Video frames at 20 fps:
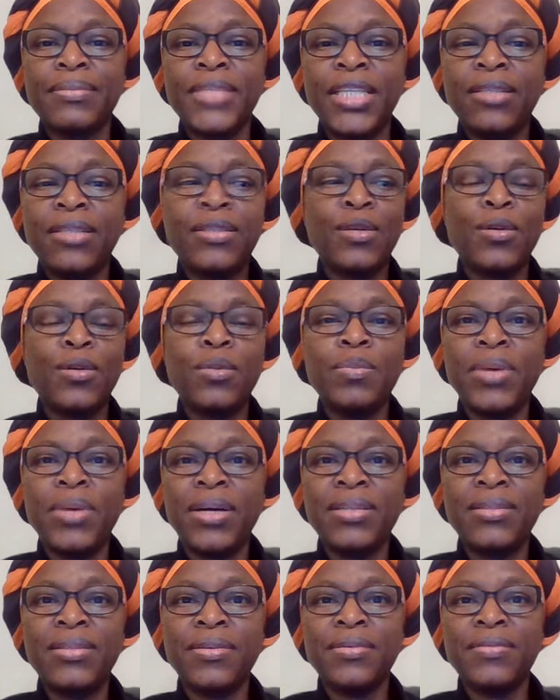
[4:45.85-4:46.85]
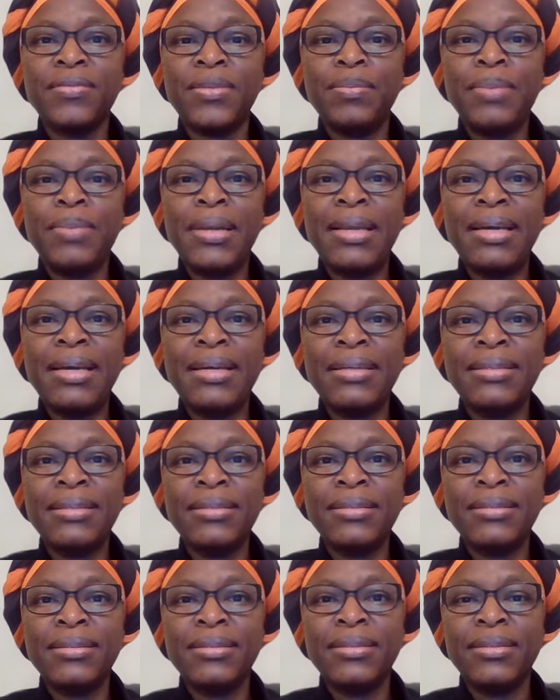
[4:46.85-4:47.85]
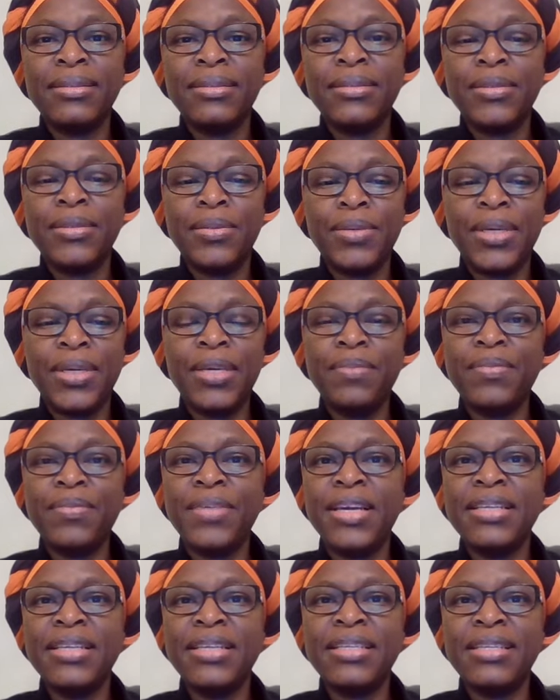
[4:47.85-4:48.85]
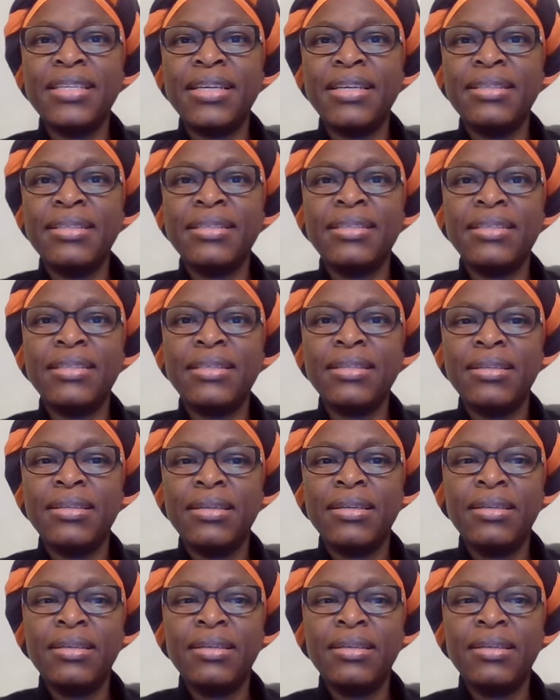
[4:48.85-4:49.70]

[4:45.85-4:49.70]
It's all part of the plan to keep their dynasty,